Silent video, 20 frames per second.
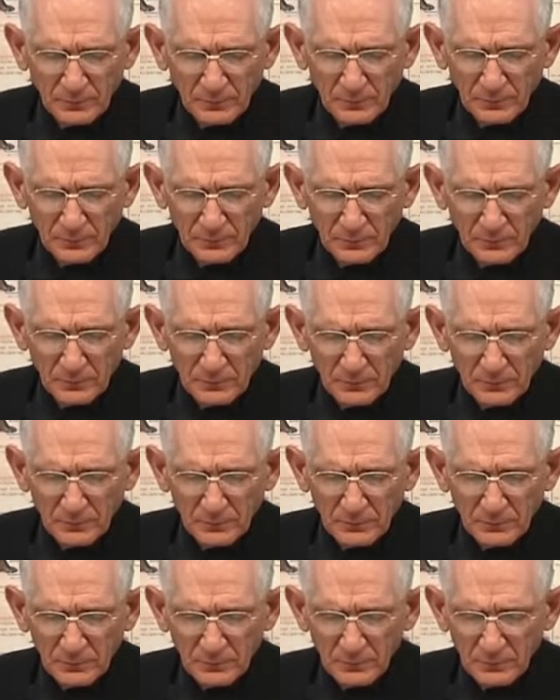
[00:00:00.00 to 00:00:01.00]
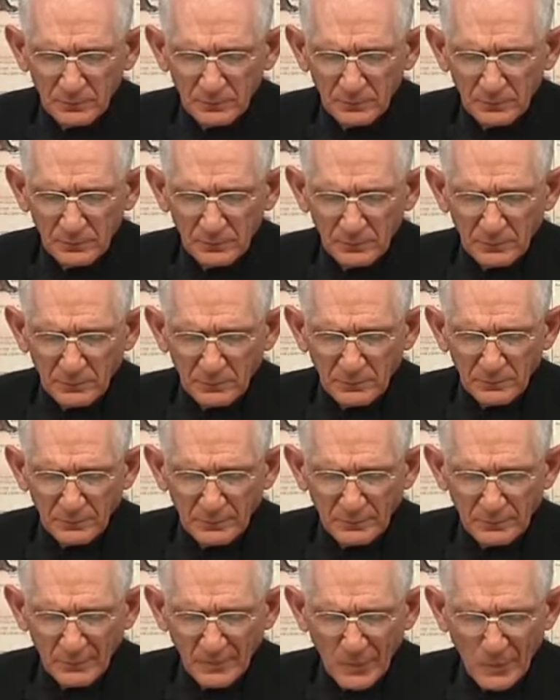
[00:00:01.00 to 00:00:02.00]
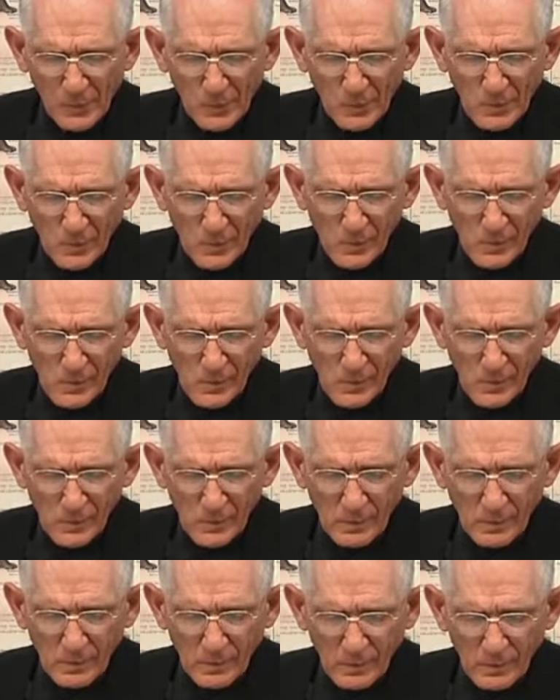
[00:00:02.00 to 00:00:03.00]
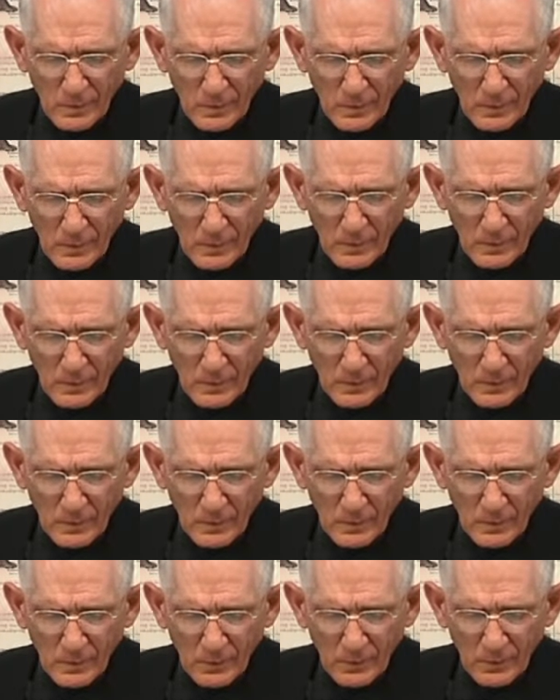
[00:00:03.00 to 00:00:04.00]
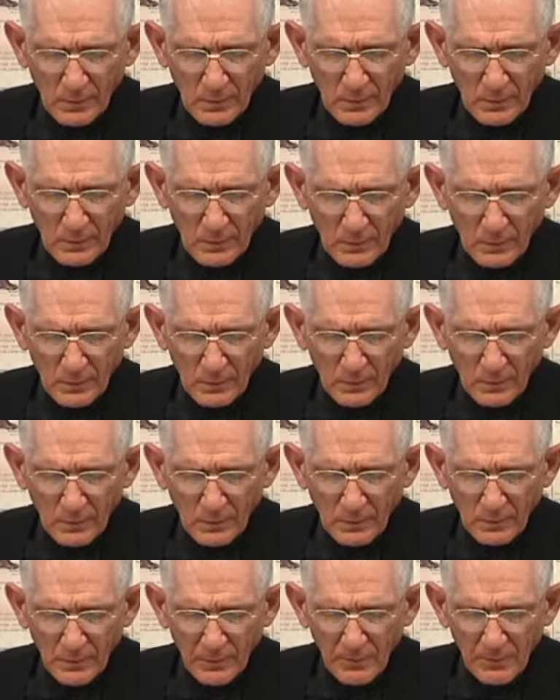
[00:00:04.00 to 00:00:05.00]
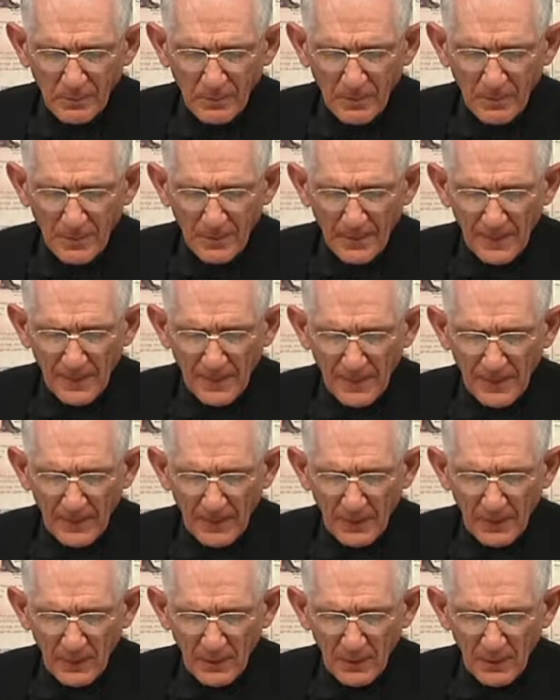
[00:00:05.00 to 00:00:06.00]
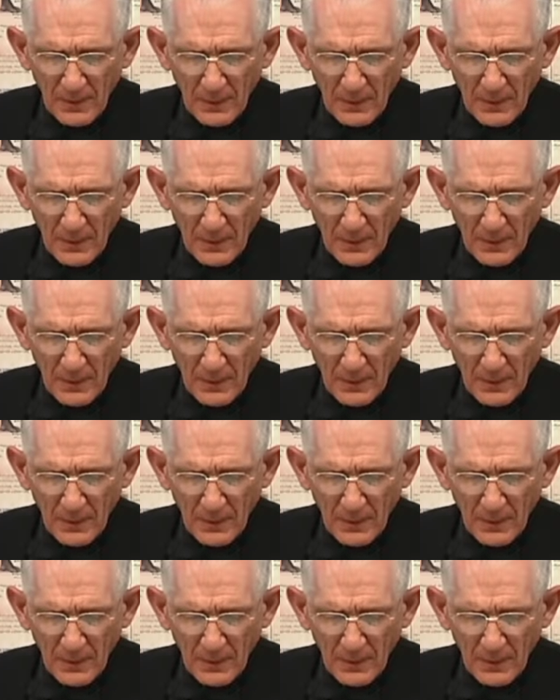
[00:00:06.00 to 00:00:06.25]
(silence)